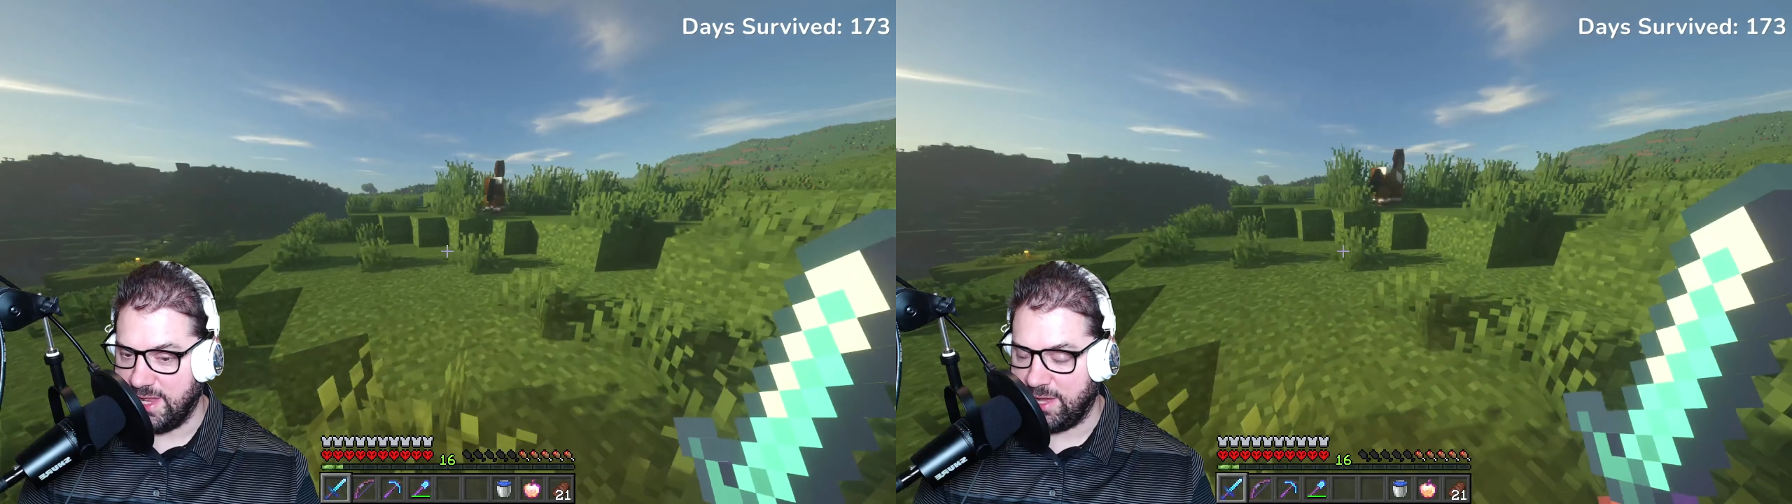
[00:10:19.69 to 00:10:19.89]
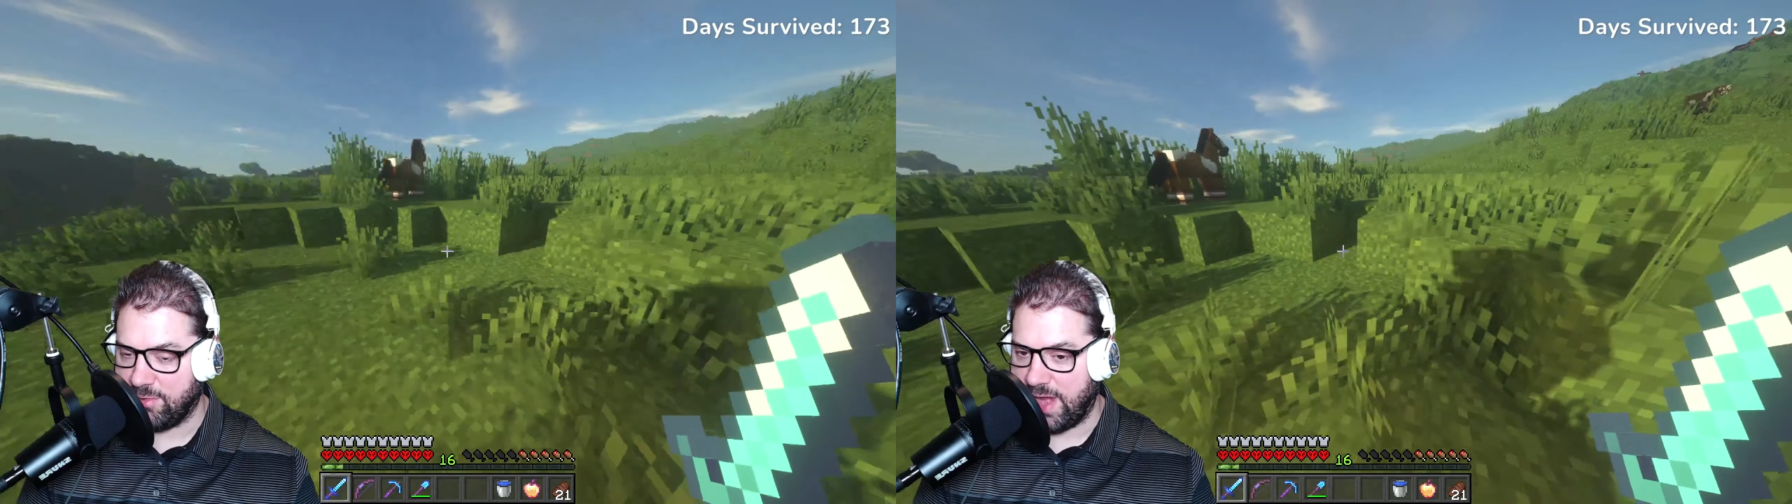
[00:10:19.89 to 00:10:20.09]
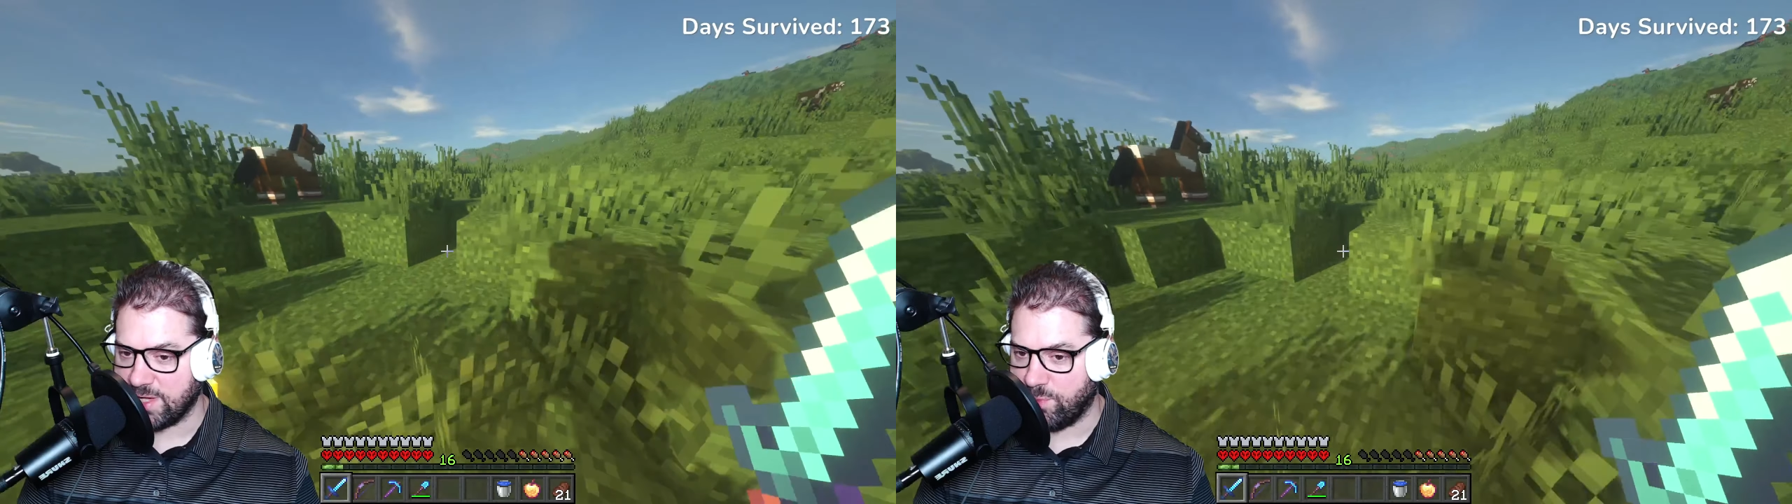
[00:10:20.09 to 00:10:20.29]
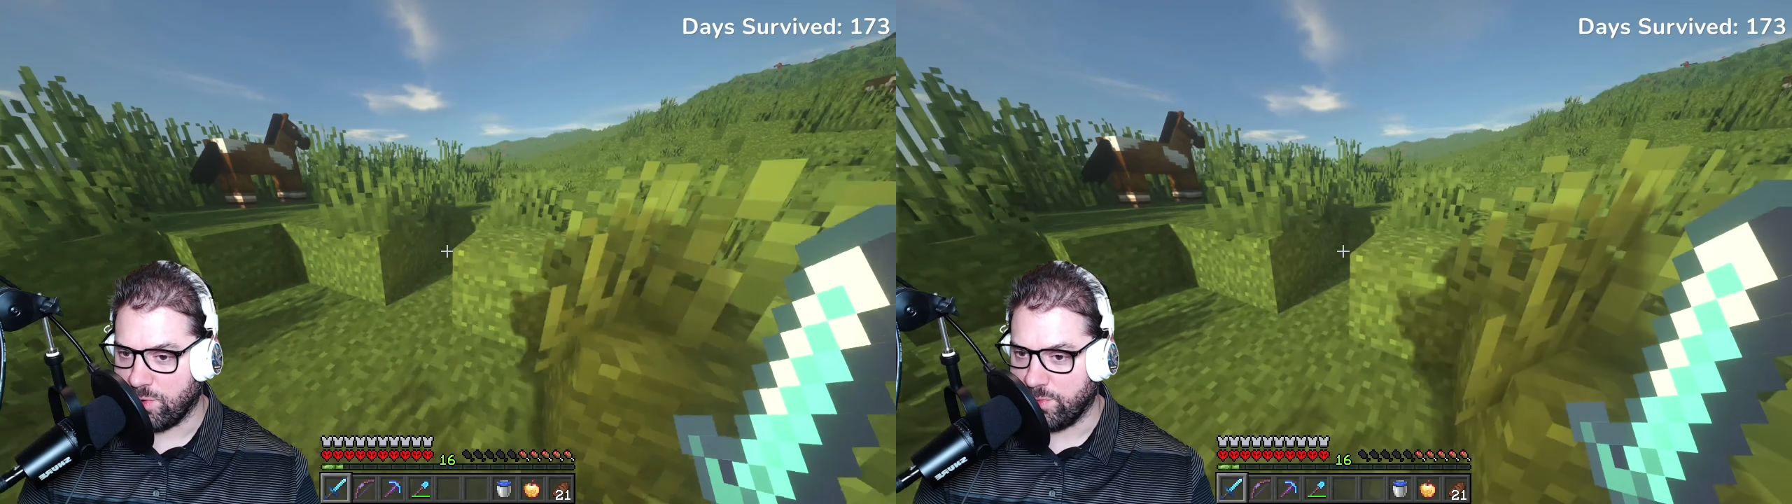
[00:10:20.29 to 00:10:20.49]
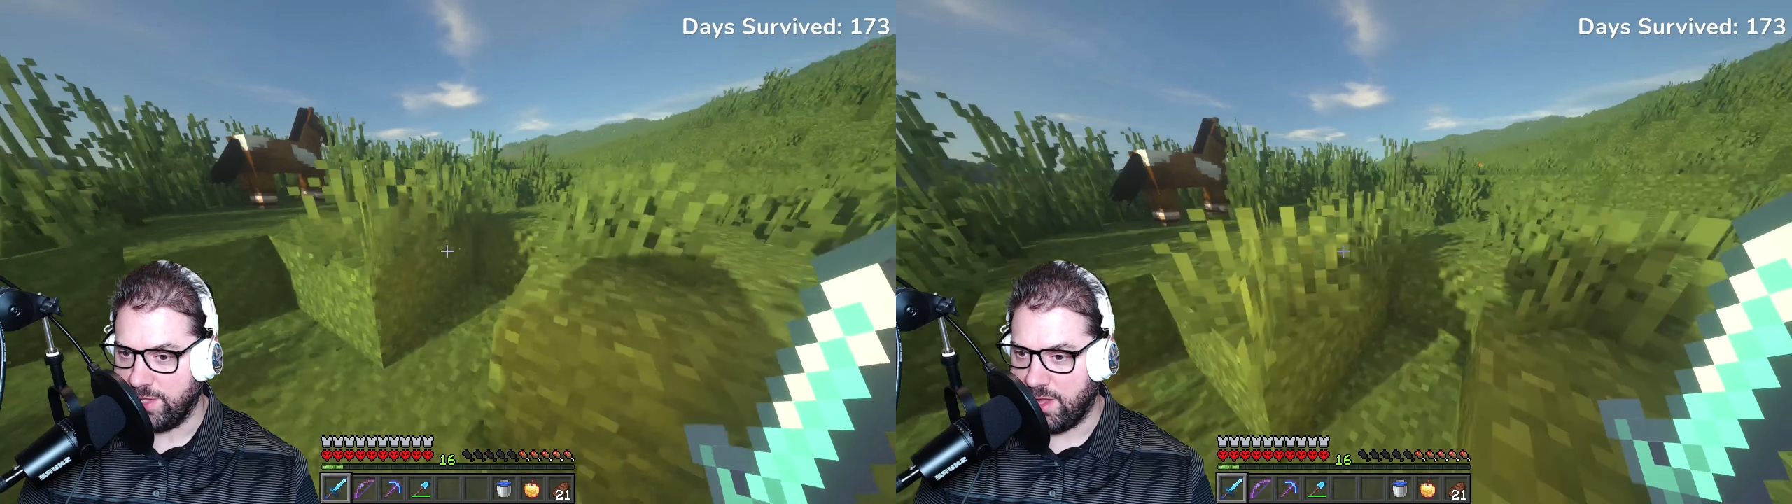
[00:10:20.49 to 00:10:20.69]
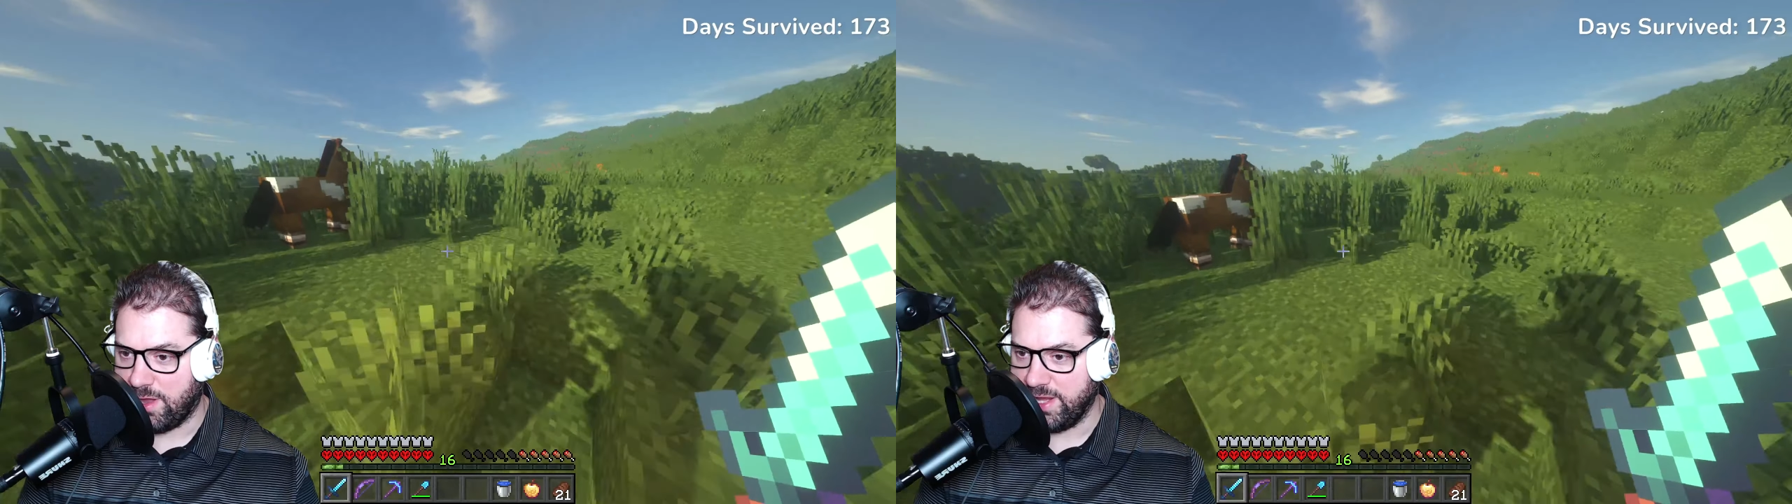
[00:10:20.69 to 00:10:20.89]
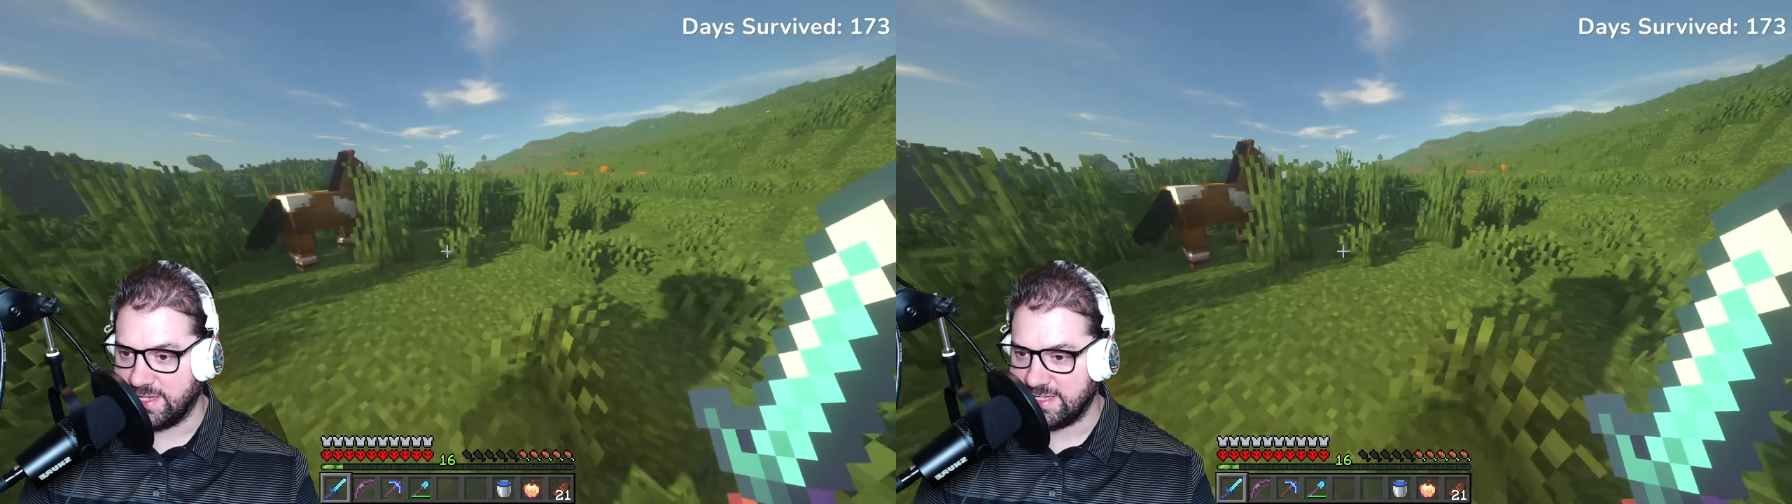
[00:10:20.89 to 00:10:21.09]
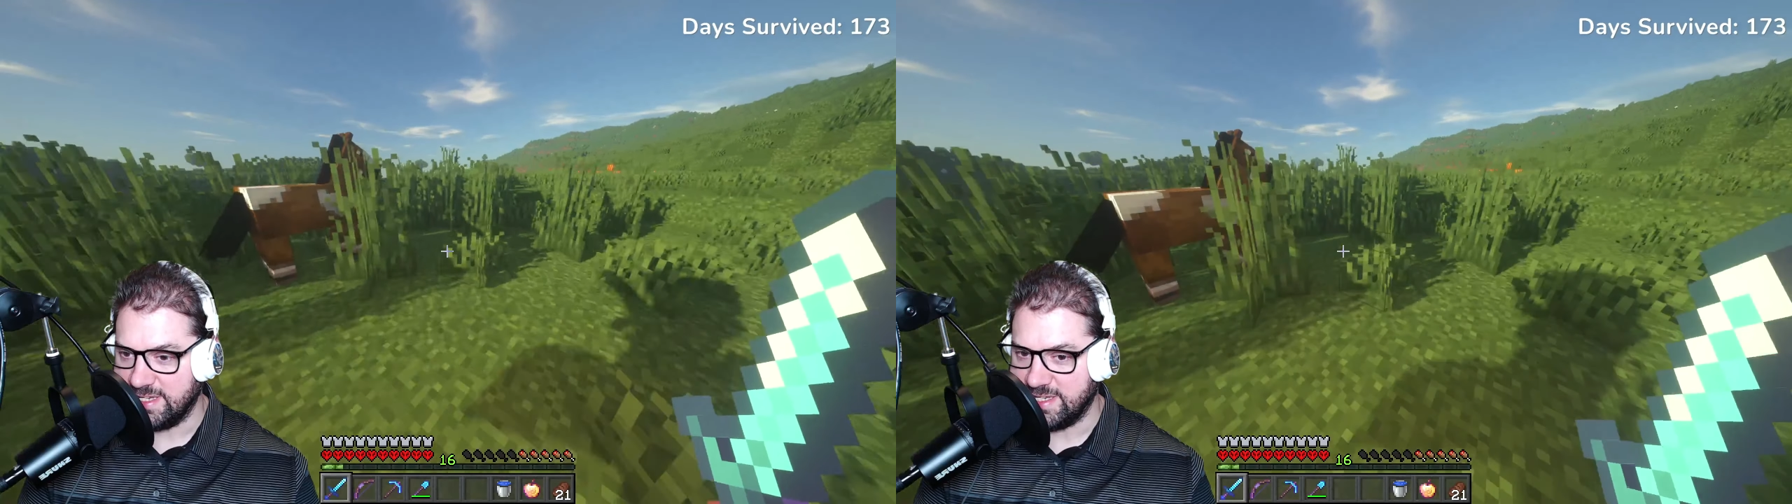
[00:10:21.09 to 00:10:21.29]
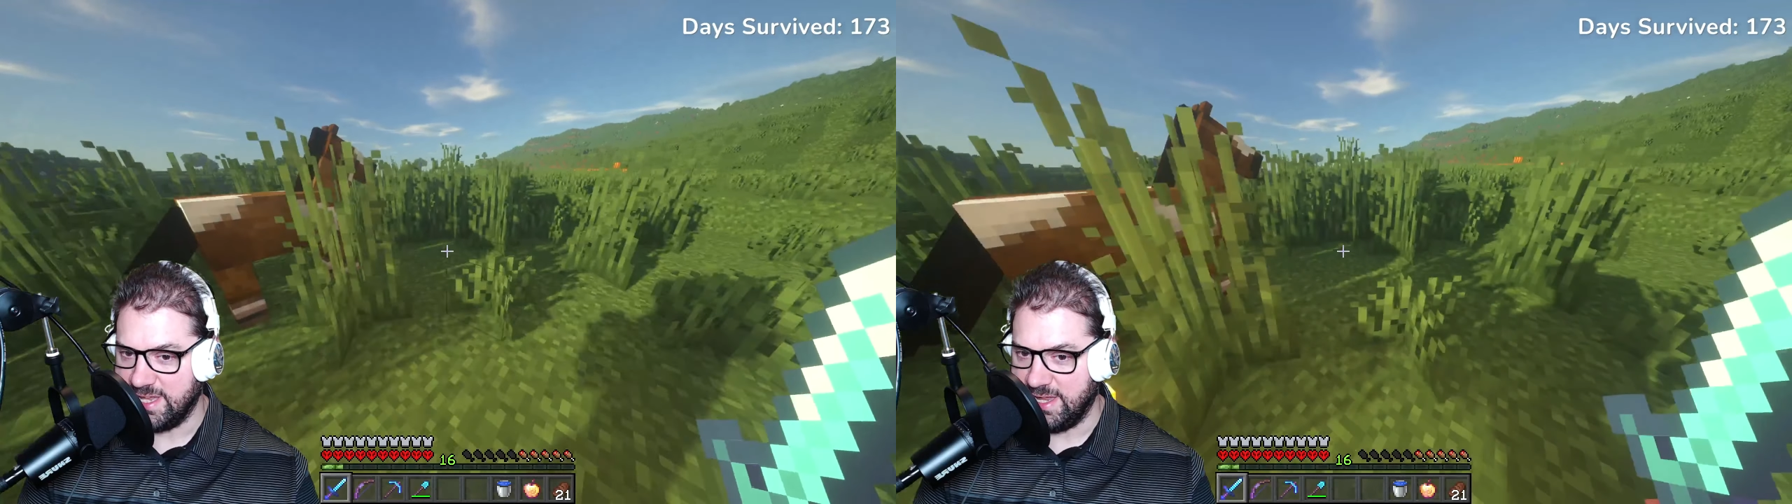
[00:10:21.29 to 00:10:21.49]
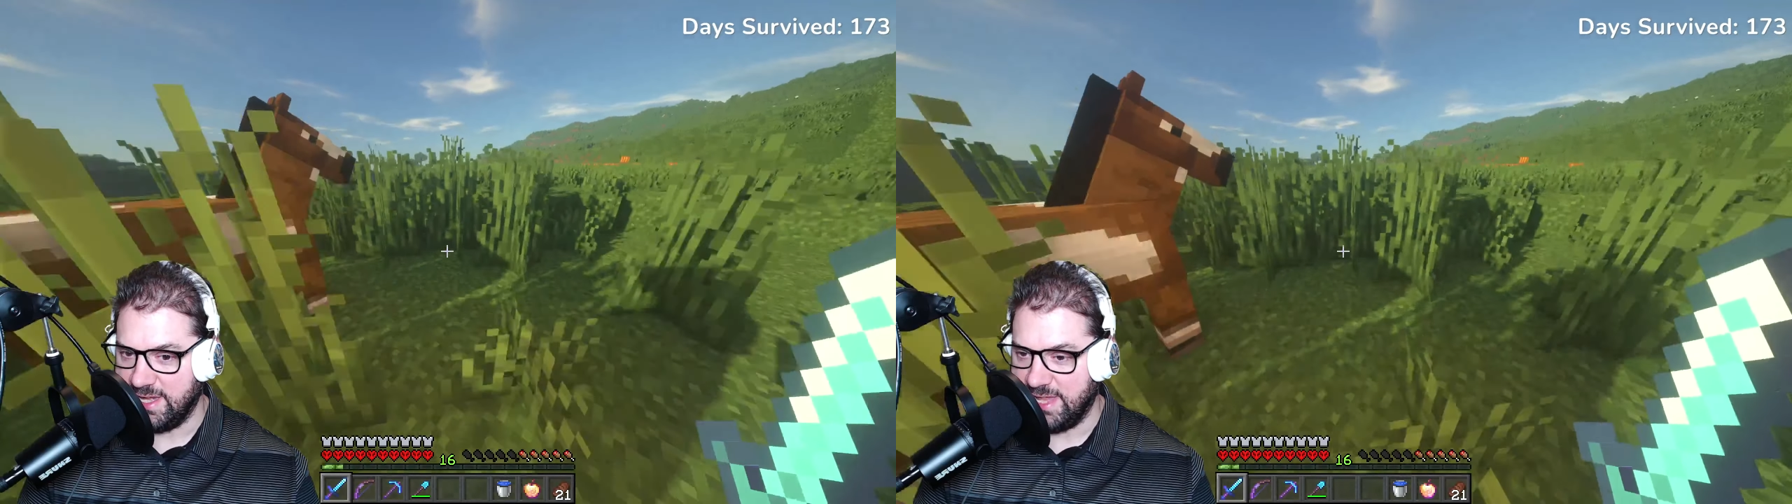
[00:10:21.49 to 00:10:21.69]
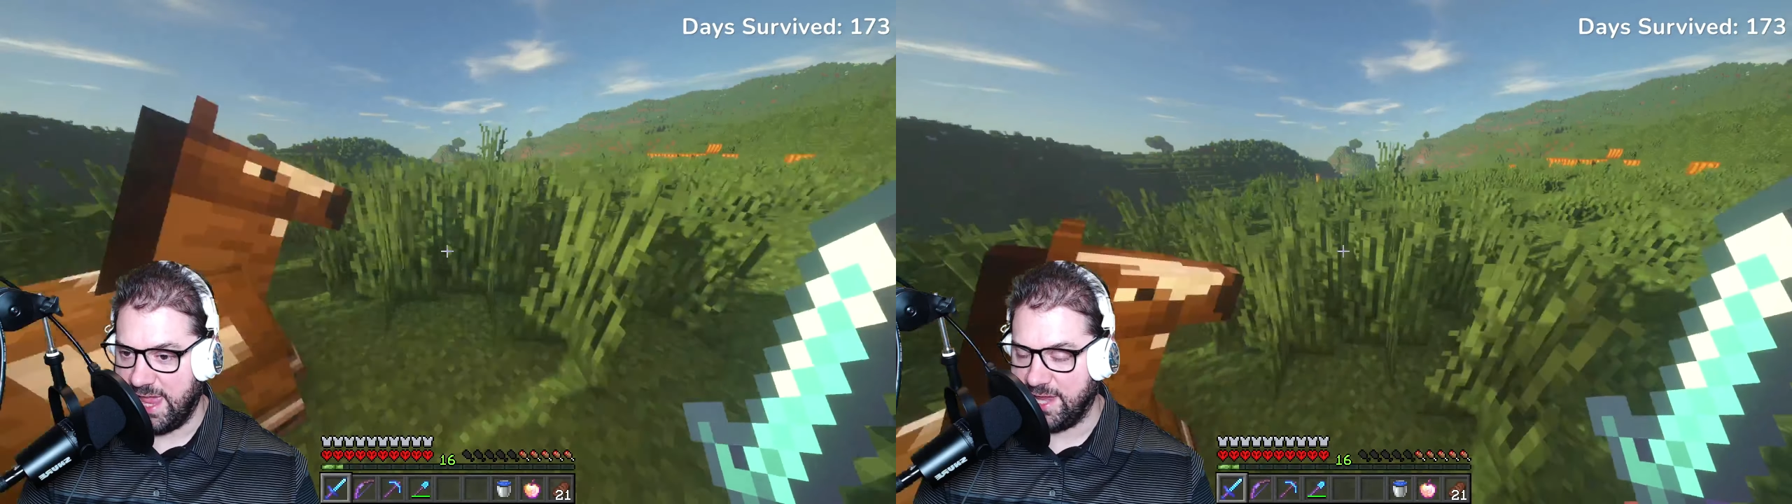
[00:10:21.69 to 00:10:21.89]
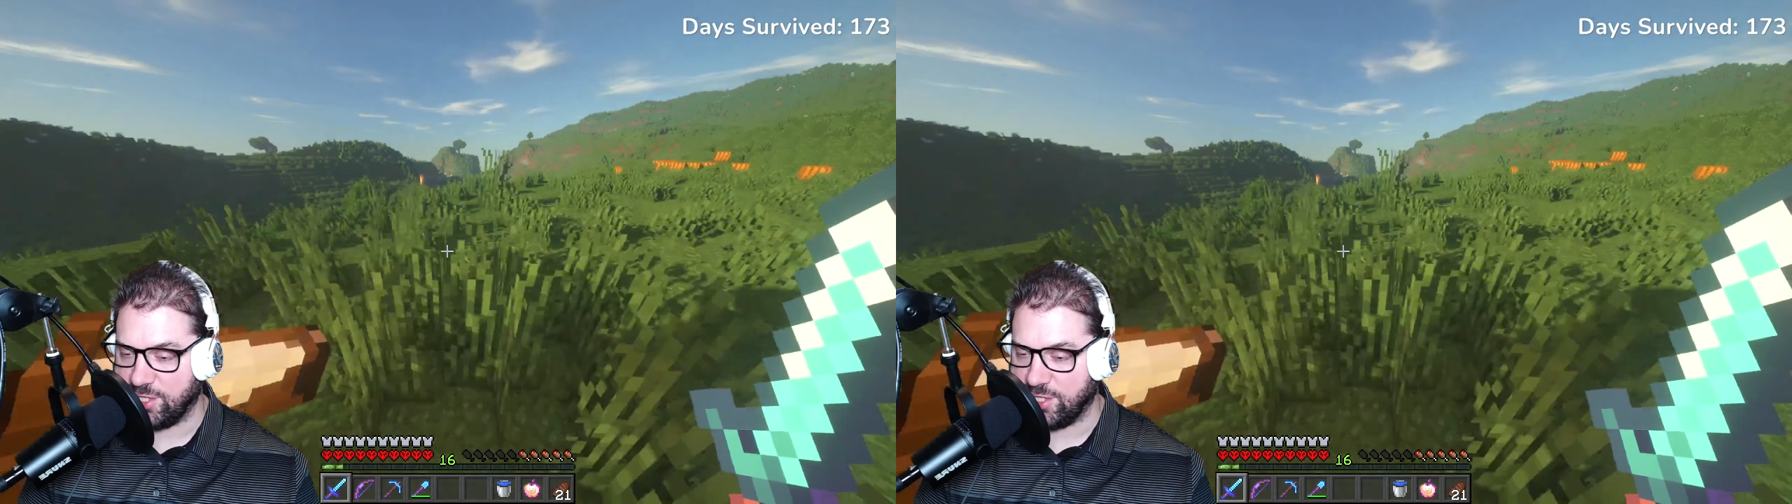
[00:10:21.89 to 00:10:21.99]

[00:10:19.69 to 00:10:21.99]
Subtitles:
interact more with the audience and to engage